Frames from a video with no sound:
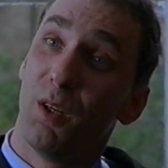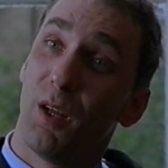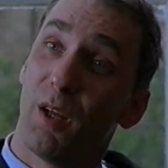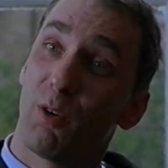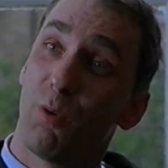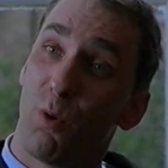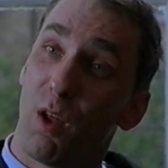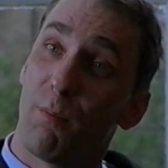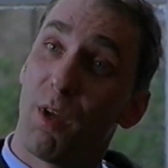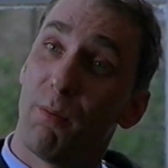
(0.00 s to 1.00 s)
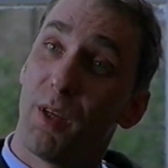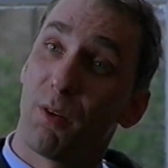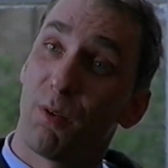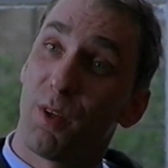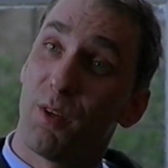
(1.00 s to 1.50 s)
uh, call up my
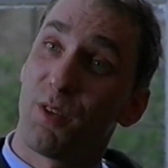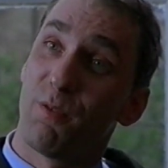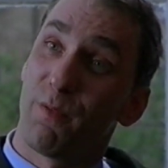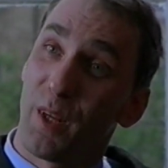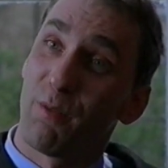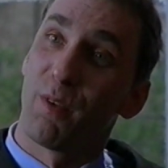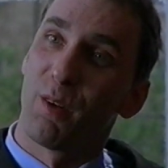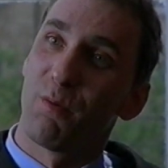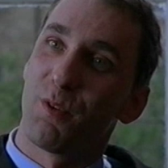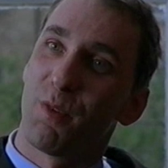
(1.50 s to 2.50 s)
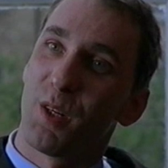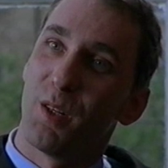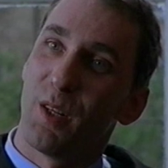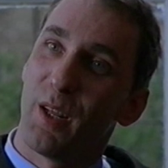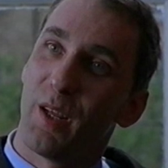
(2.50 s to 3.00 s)
medical notes and found that it was
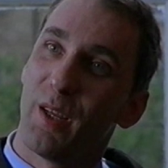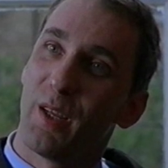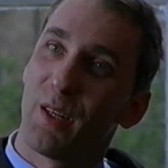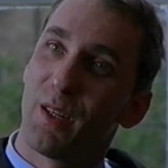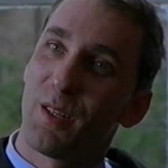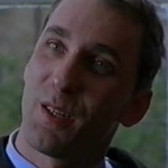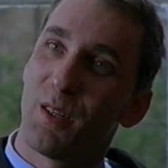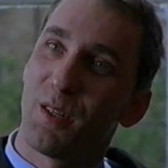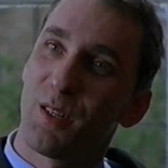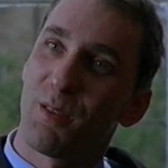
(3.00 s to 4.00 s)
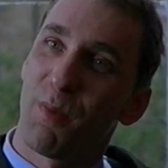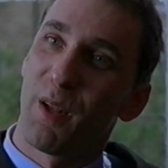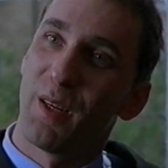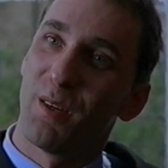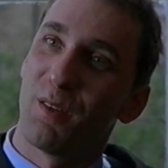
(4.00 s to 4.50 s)
written there, it in a sense
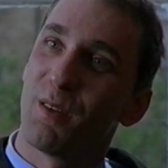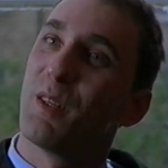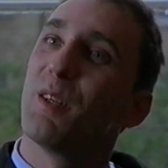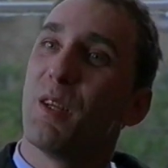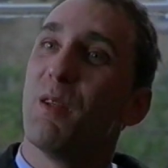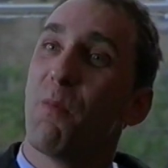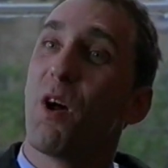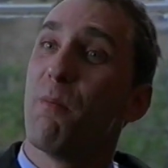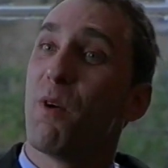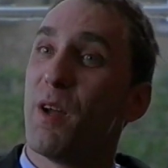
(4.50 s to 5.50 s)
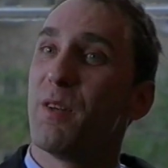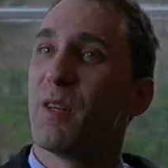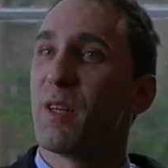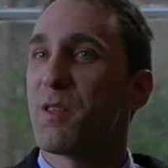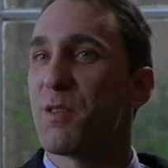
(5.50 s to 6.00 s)
explained, in my mind,
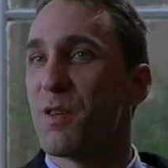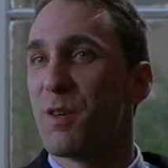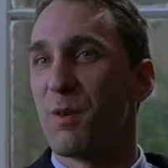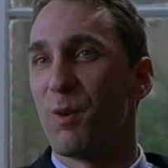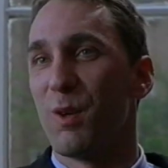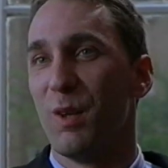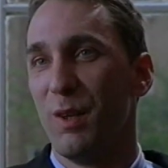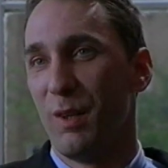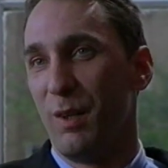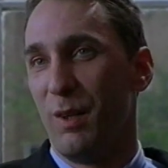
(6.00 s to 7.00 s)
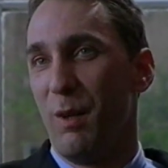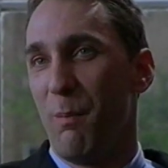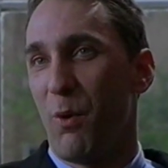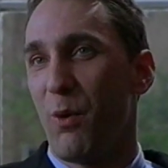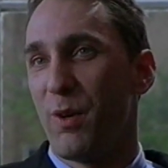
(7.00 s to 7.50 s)
an external
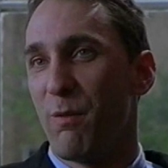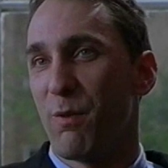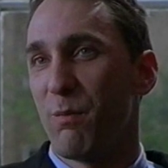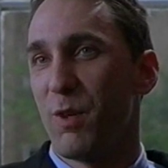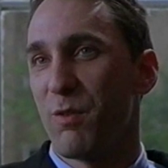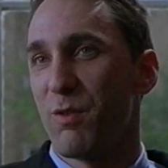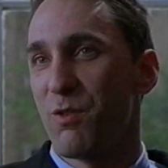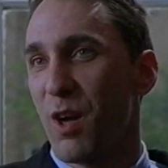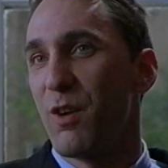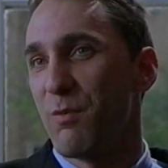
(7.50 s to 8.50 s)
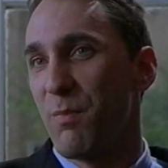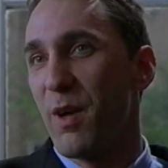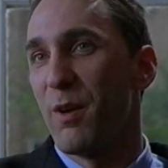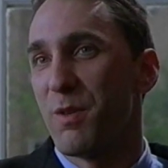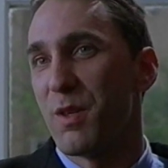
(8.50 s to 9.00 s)
point from which to judge
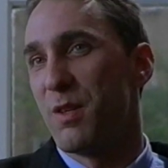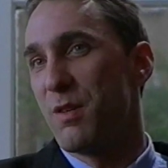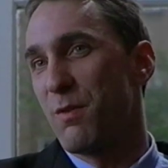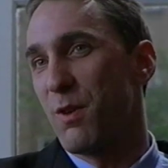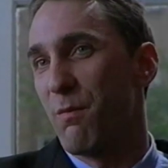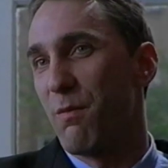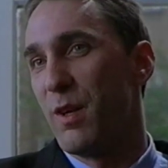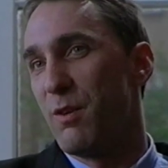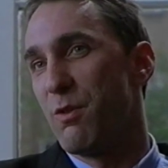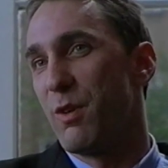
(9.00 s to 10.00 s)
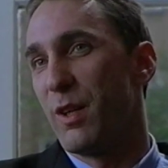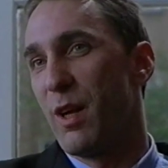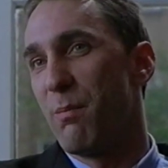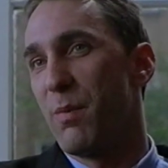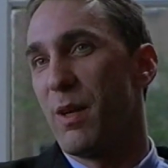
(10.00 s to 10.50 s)
my own sense of conflict during
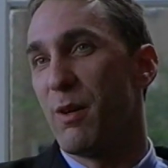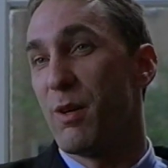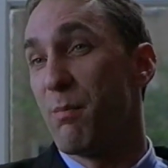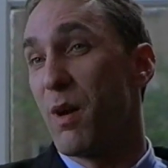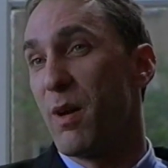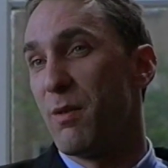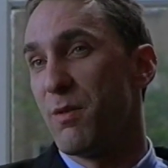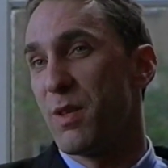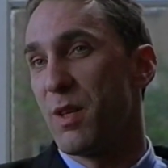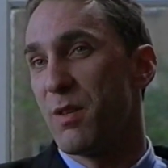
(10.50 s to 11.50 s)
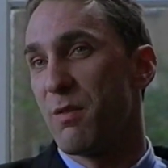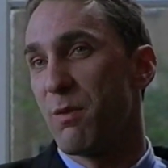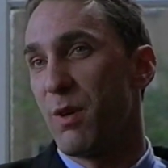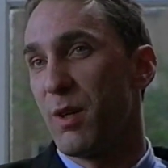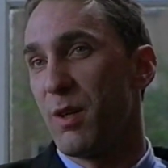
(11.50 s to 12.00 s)
that period, my own sense of
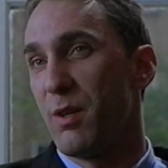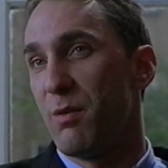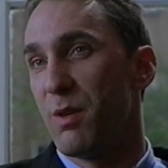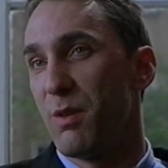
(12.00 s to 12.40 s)
quite acute